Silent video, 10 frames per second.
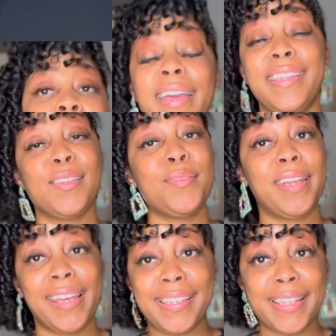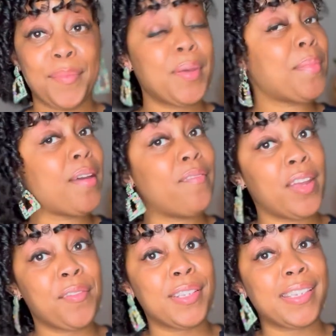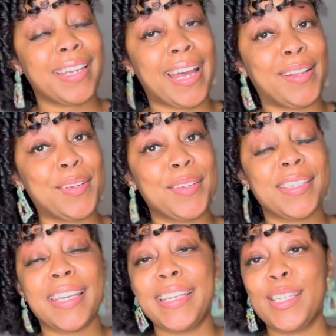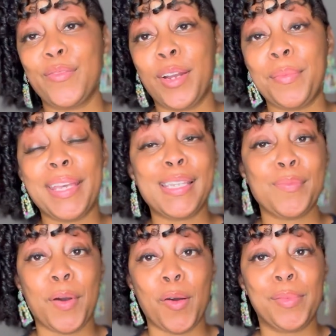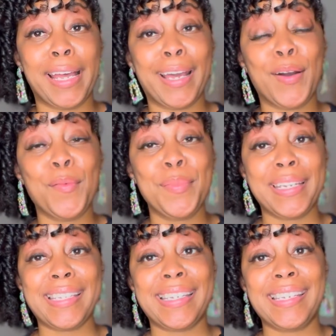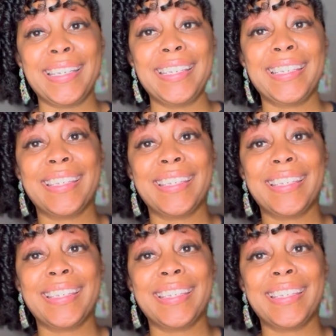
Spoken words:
Okay, so next up in my favorite stylers is from a small Black owned business,